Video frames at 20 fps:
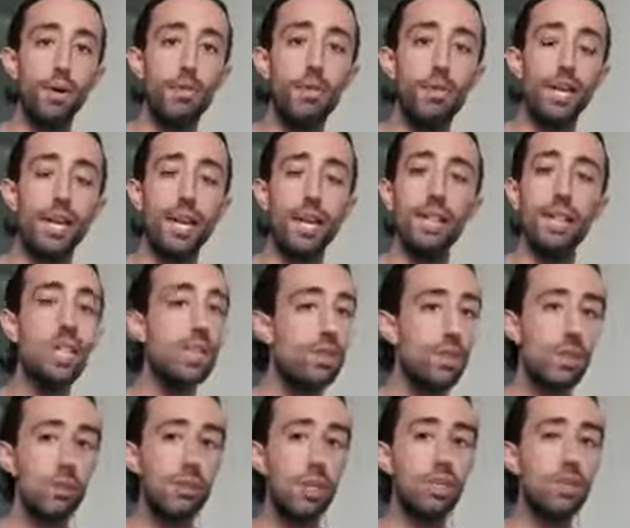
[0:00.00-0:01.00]
sides, even if
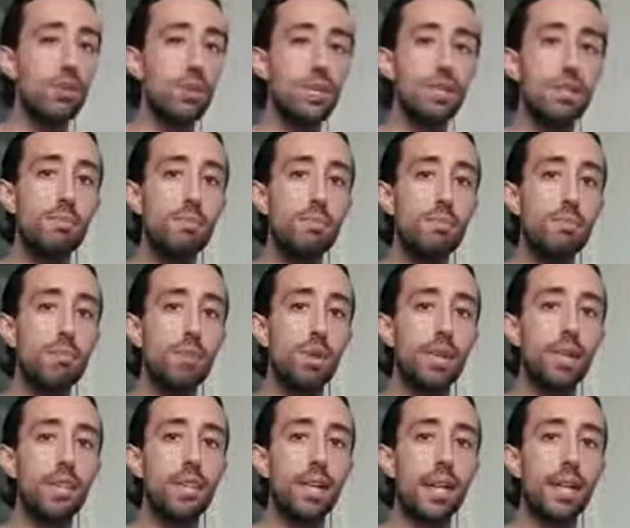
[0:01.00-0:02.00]
there's only symptoms on one
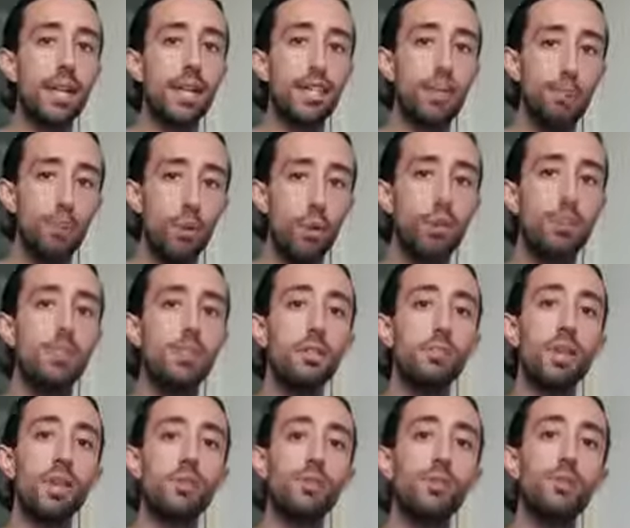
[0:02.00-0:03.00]
side, it's important to make
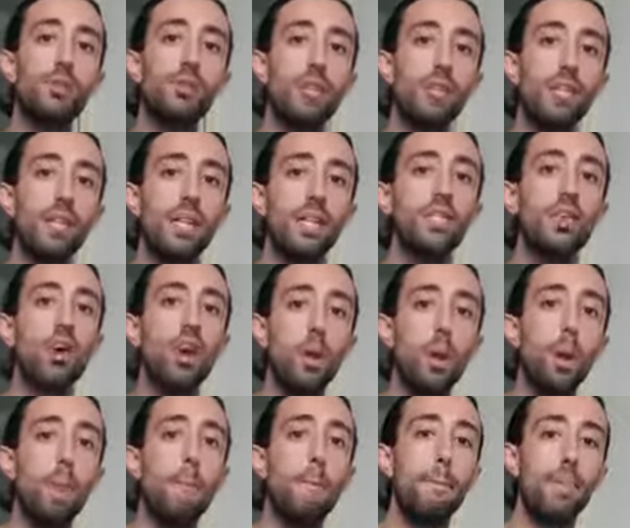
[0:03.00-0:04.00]
sure you're doing this on
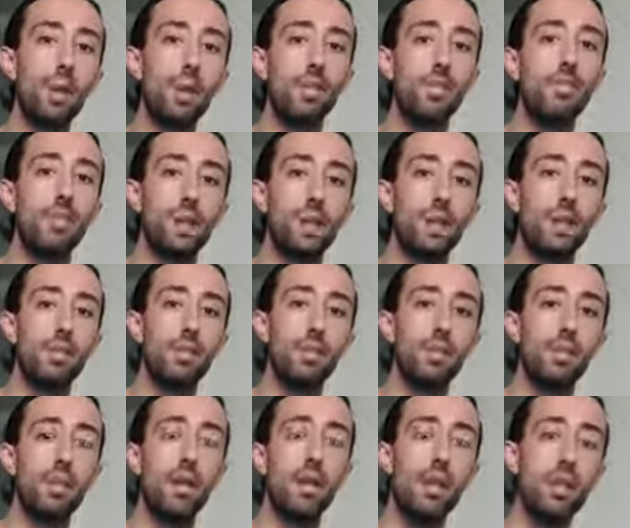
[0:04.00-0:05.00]
both sides.
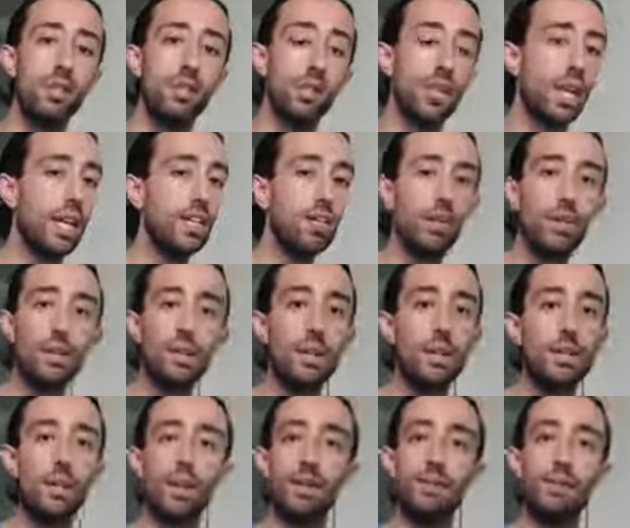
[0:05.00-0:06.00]
So again, you don't need
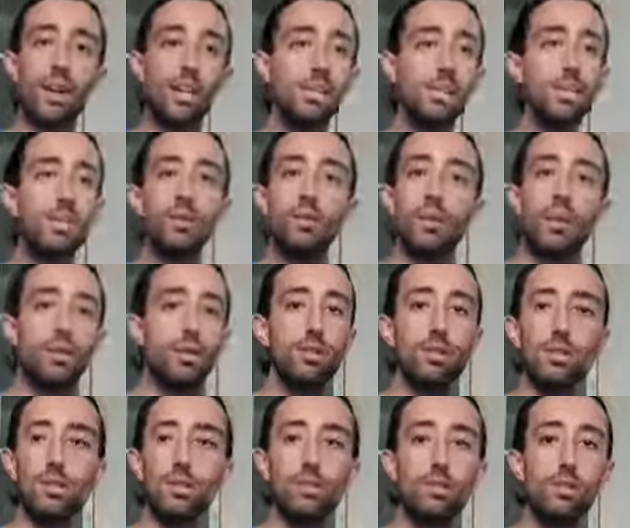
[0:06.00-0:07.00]
anything fancy. All you can do is
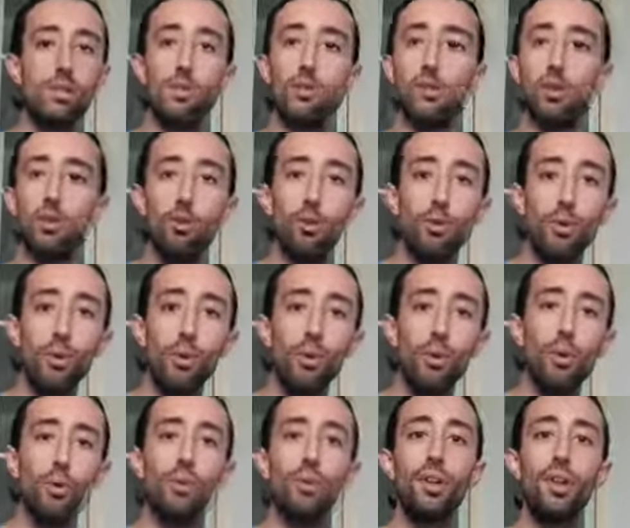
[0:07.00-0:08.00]
just do it with a normal
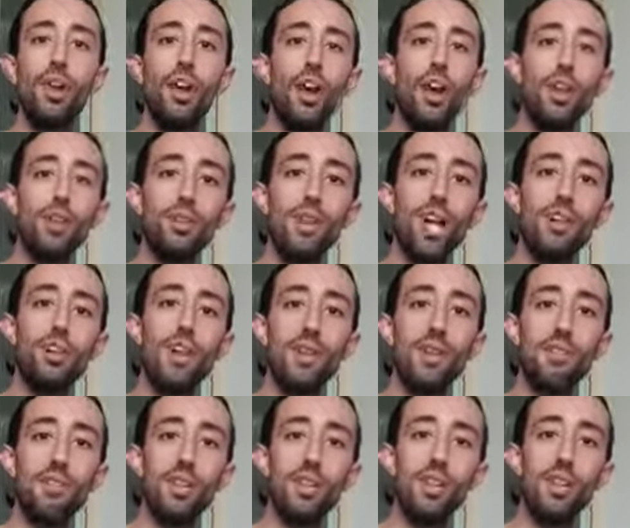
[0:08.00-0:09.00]
wall and you'll have
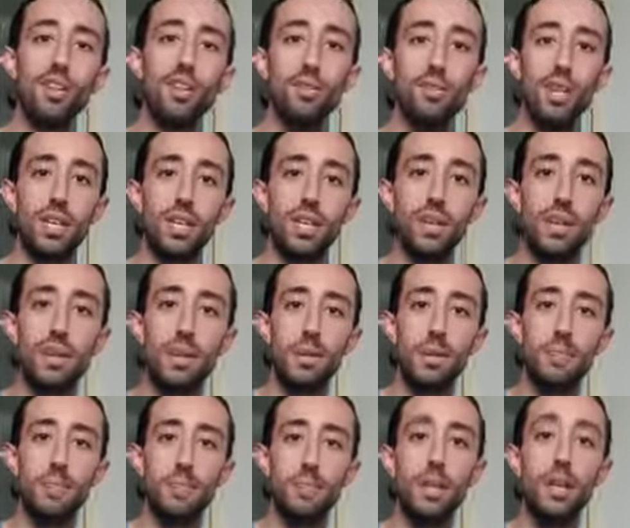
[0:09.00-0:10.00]
everything that you need there.
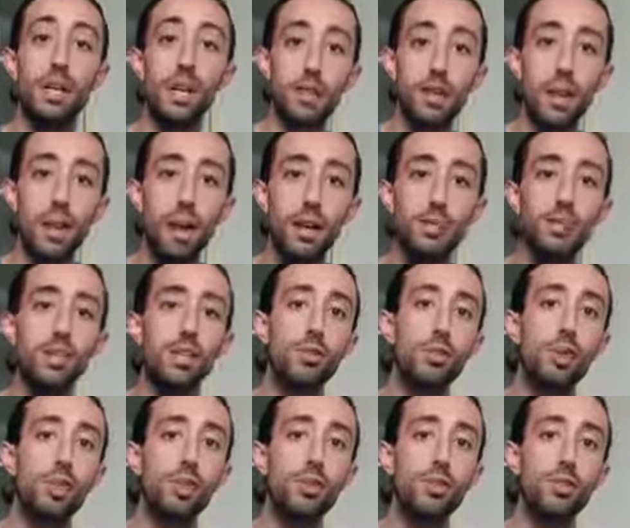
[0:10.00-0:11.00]
The last stretch we're
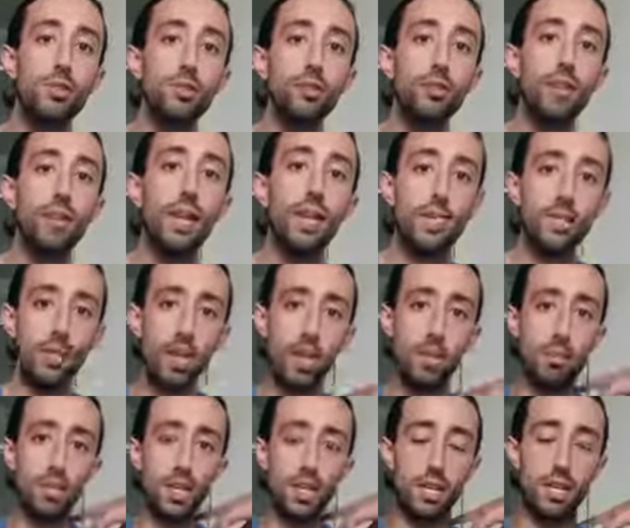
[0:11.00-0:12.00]
going to do is going to
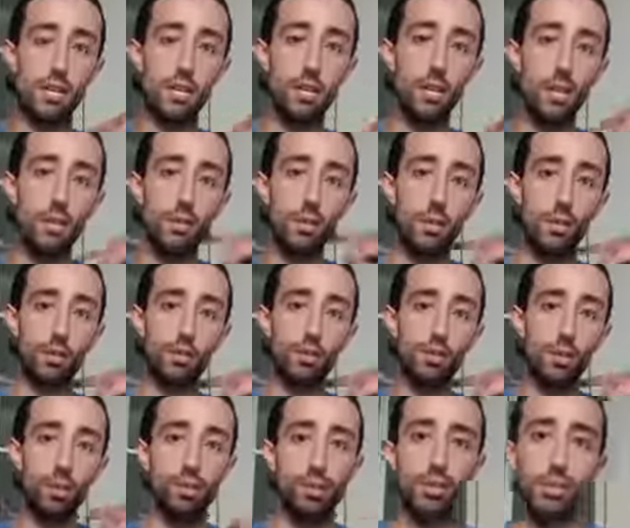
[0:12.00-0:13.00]
be for those
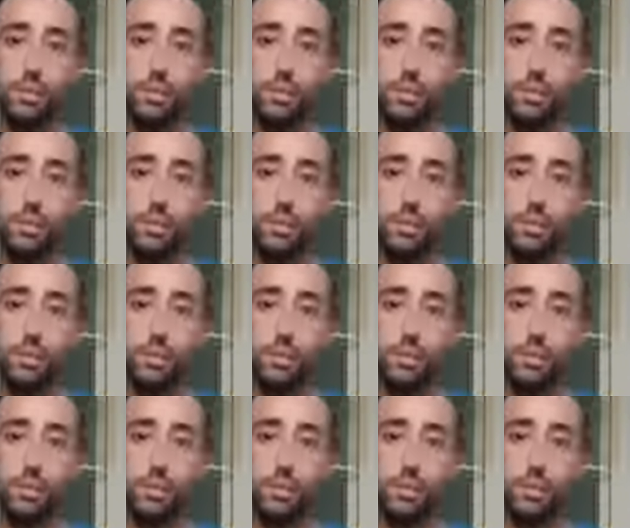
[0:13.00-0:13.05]
shoulders.